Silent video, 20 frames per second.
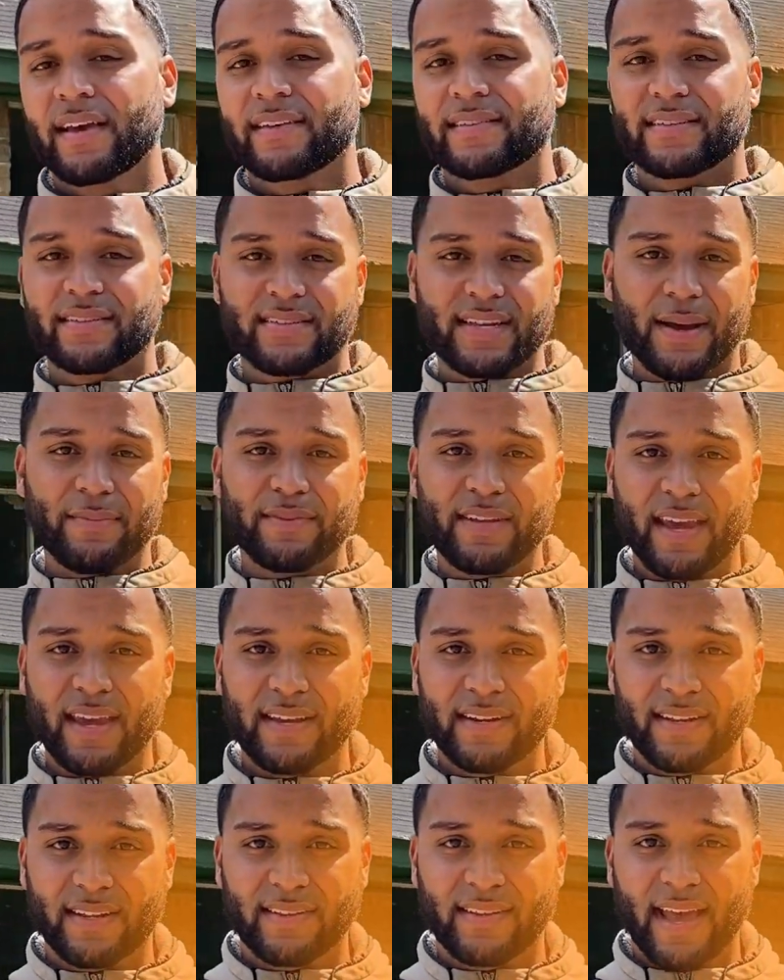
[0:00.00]
Since I'm
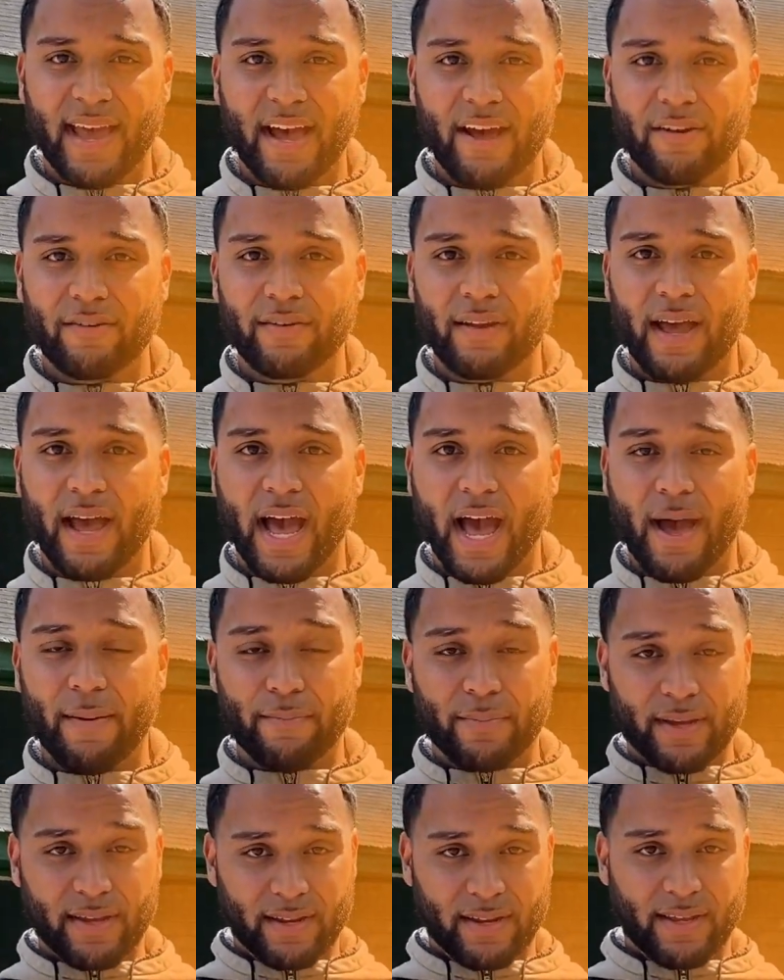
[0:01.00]
taking it down,
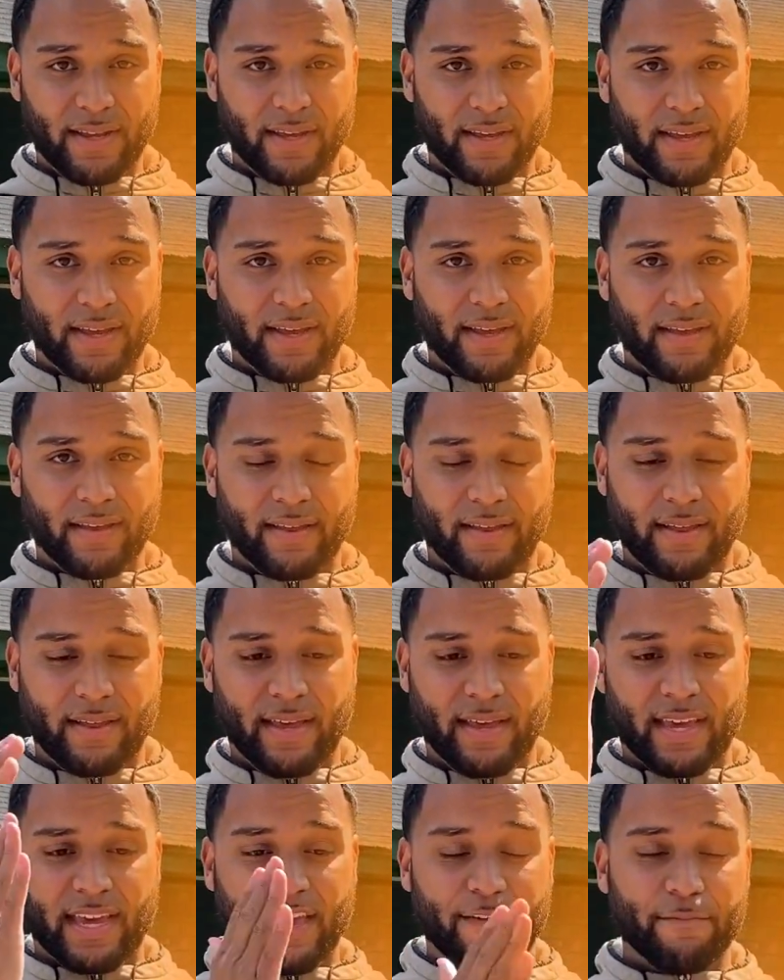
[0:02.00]
I'm gonna
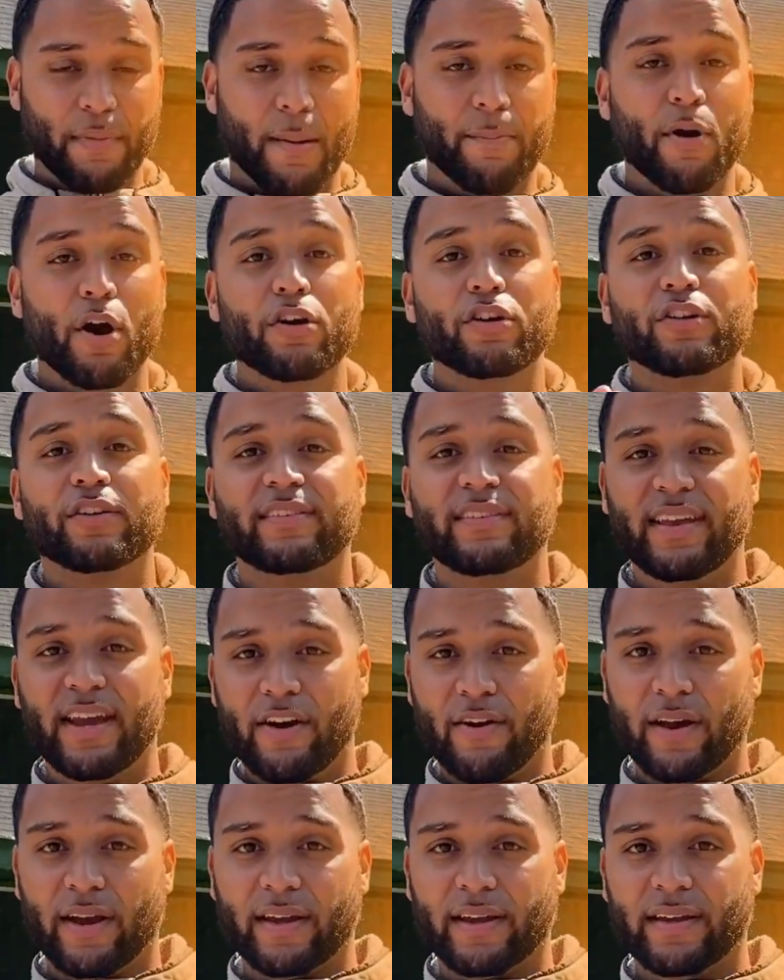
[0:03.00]
give my partner
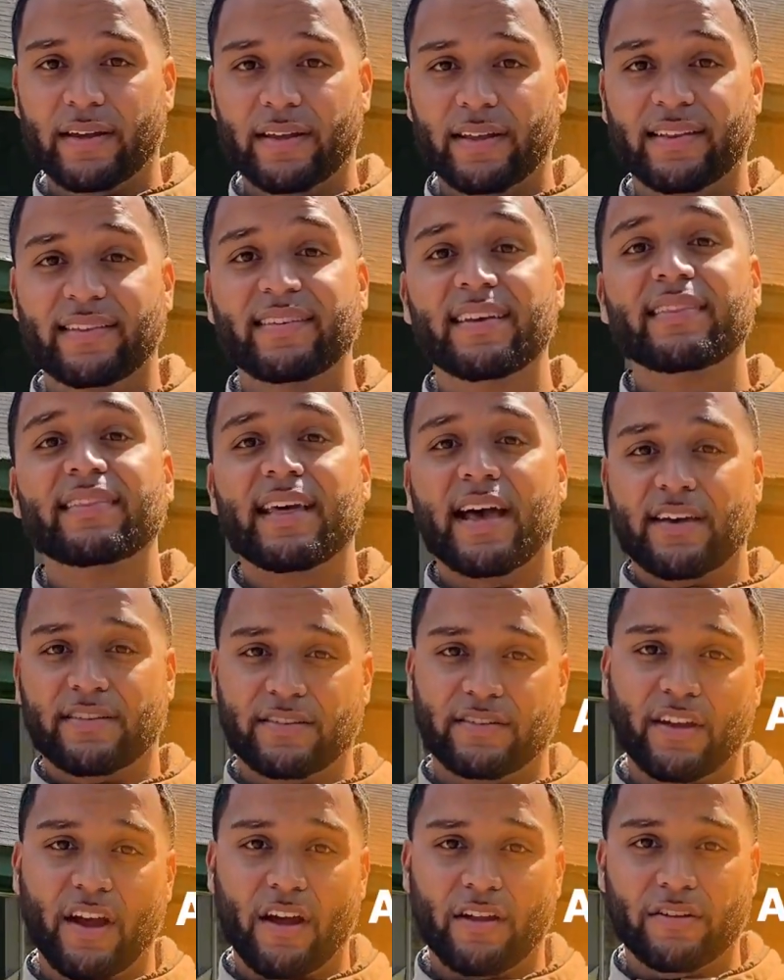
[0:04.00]
Derek ten
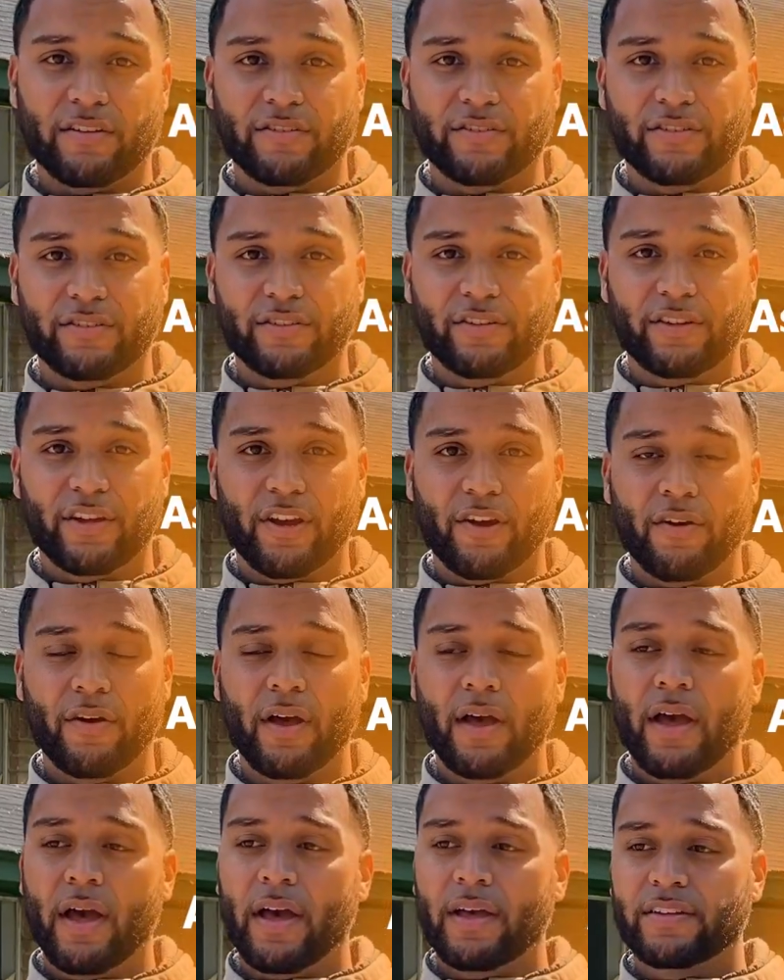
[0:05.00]
thousand dollars, you know?
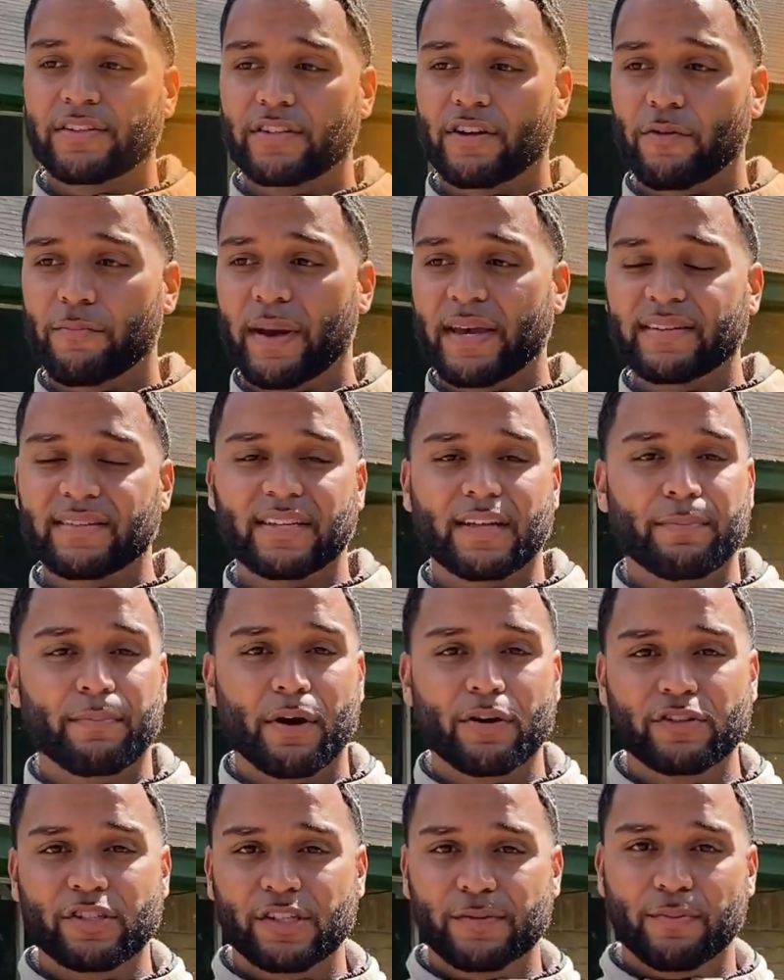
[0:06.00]
So basically
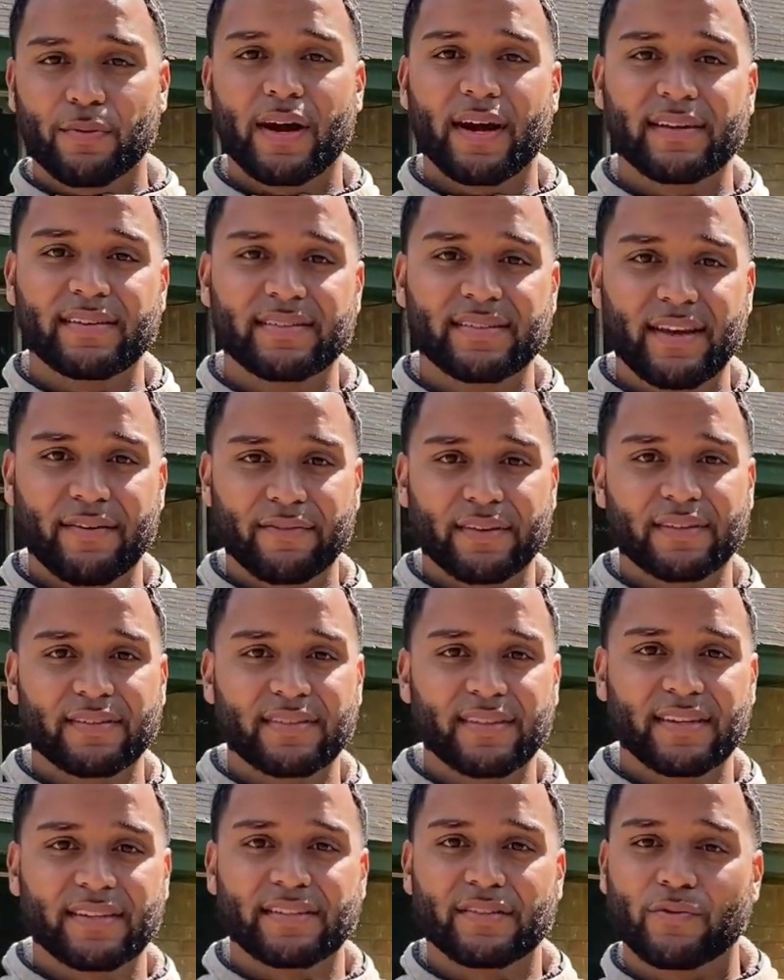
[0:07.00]
purchase price
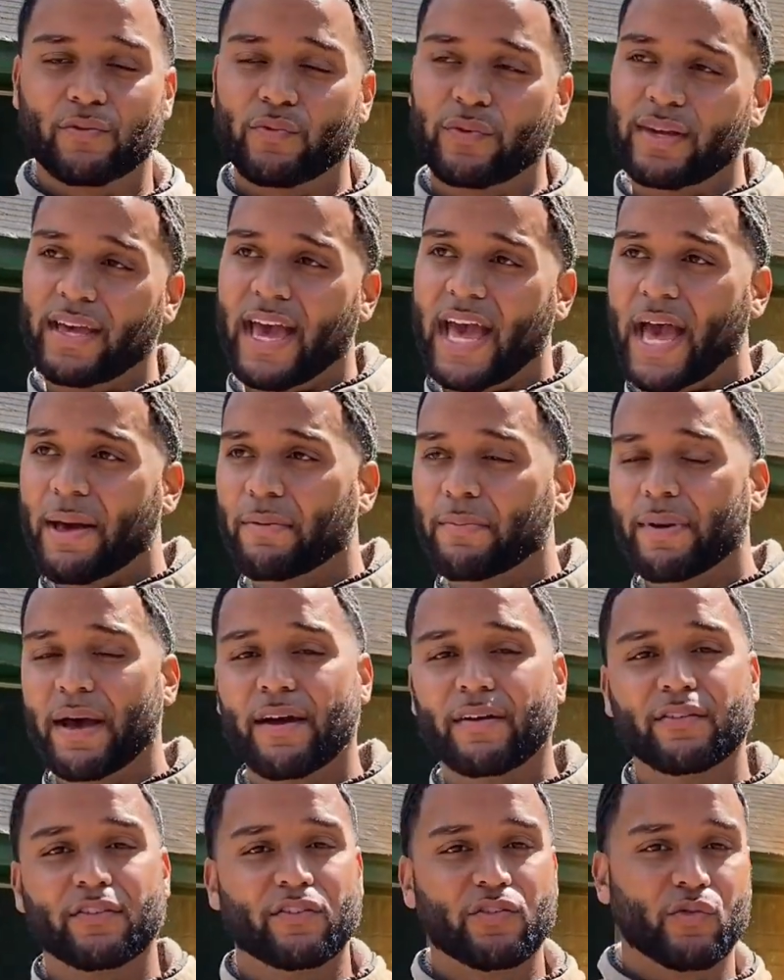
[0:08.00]
seventy-six, rehab
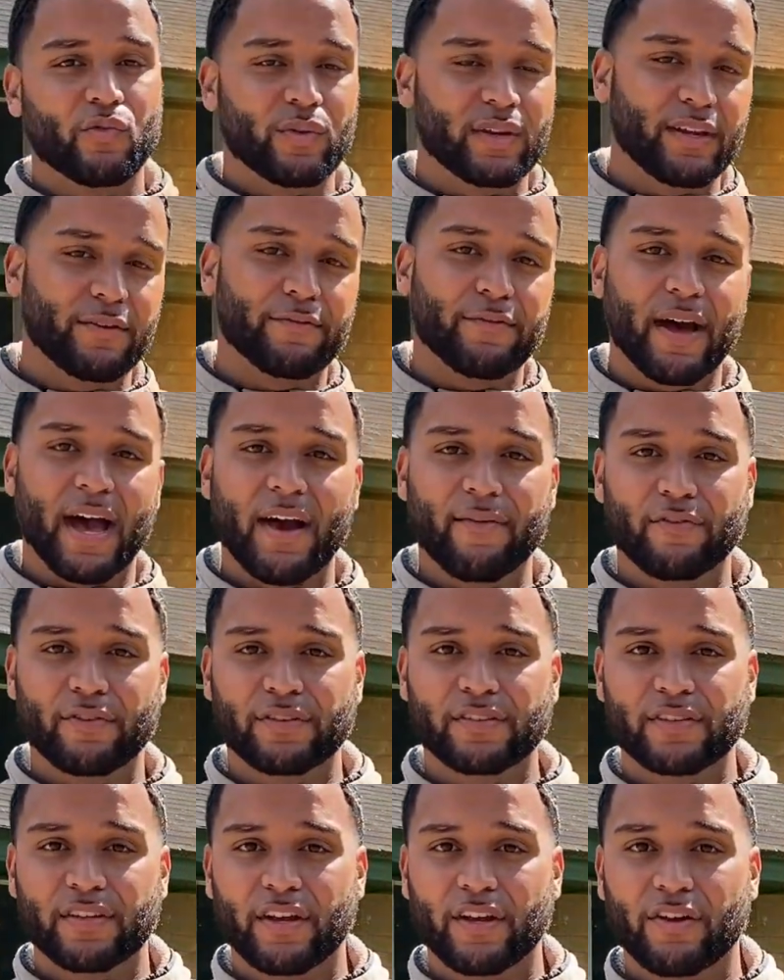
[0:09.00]
about twenty-five or
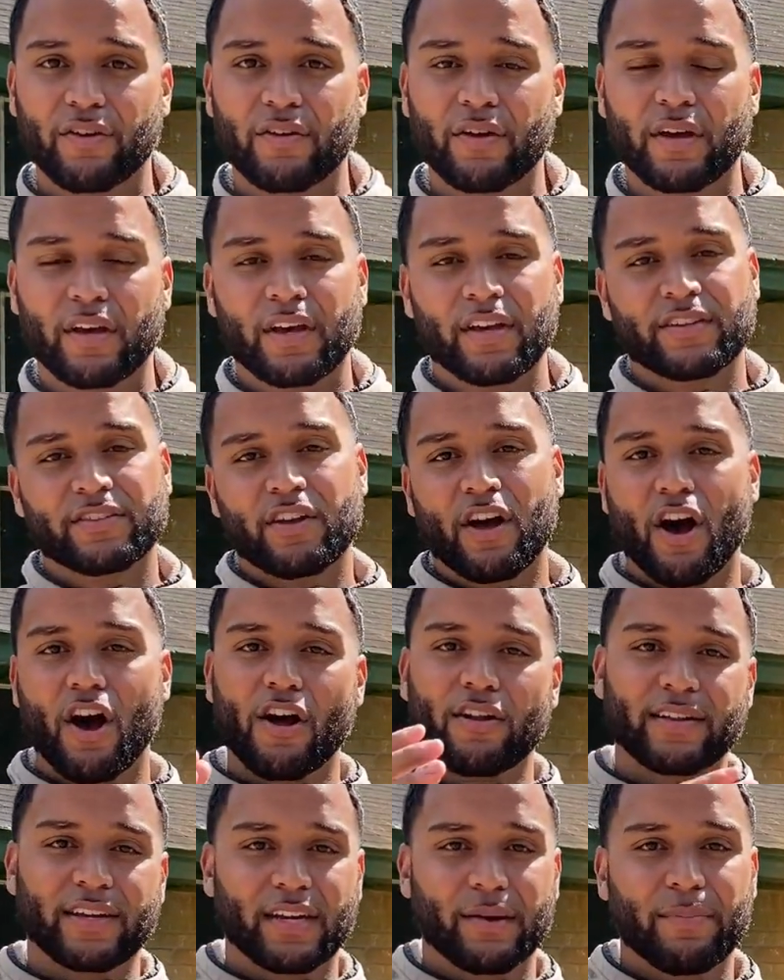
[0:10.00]
so. So
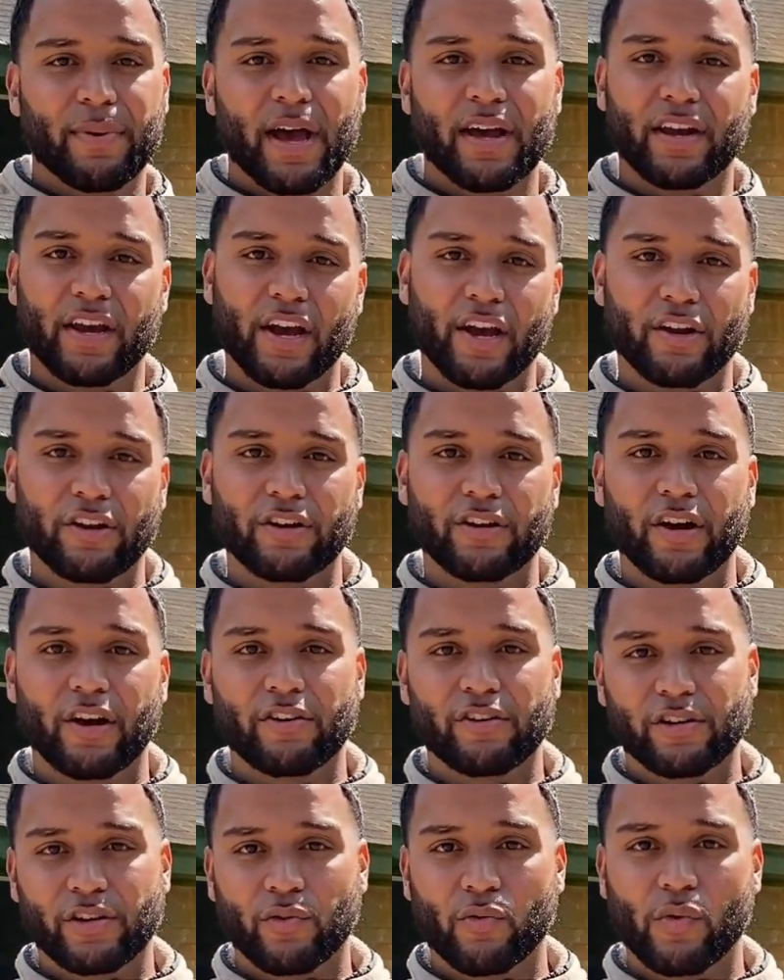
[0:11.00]
all in about a hundred, a
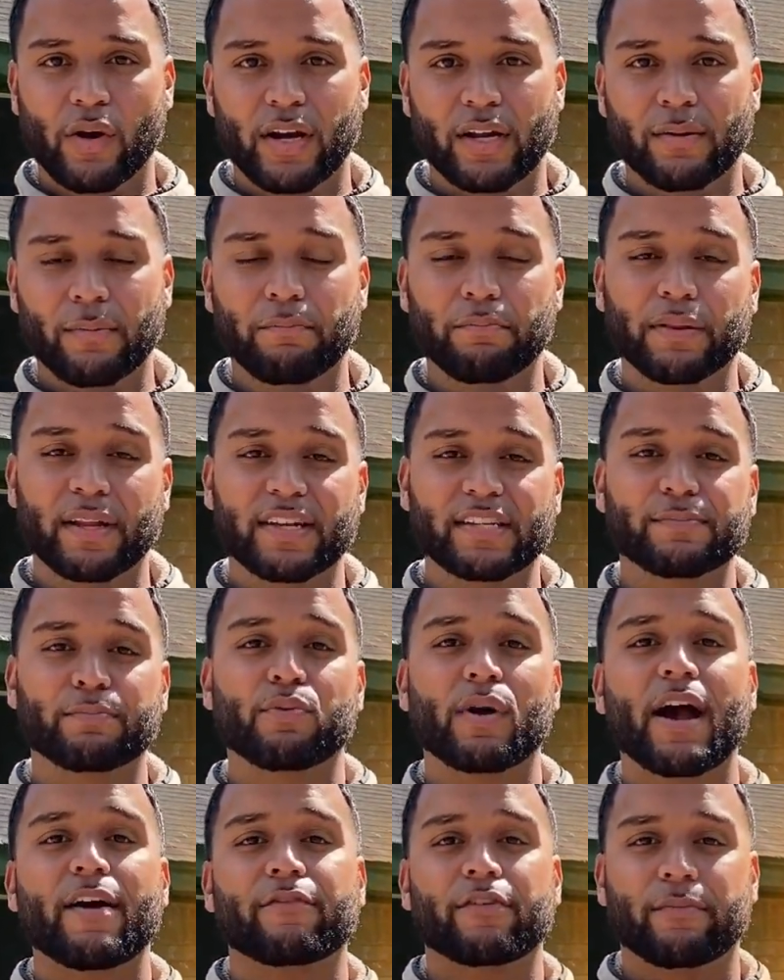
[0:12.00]
hundred and one plus
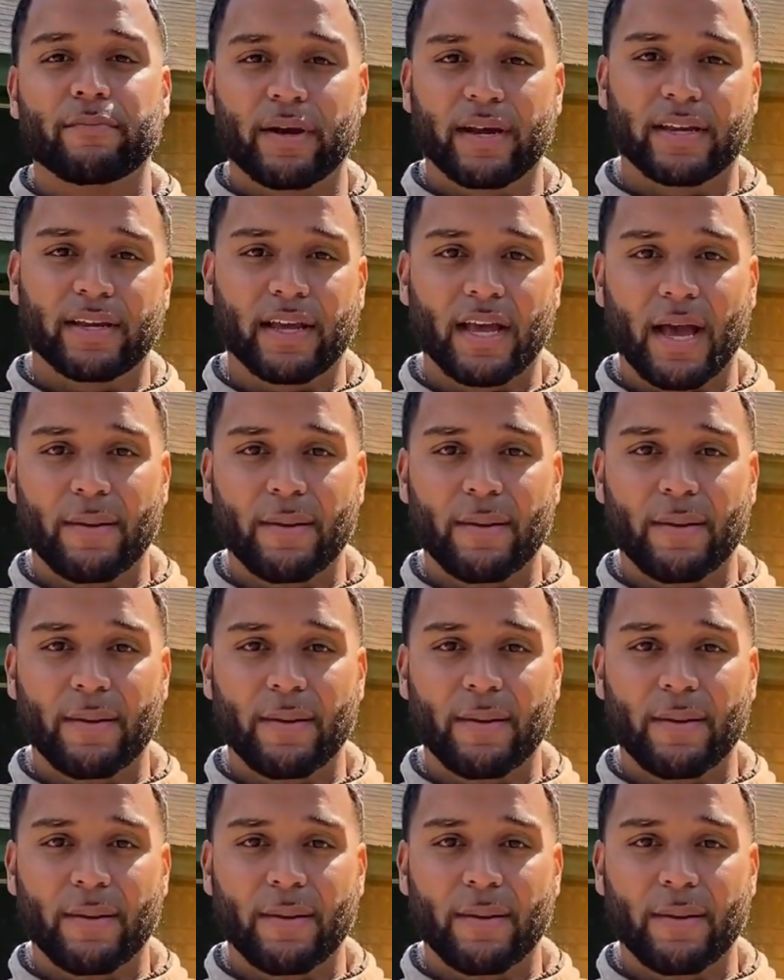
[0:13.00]
private money.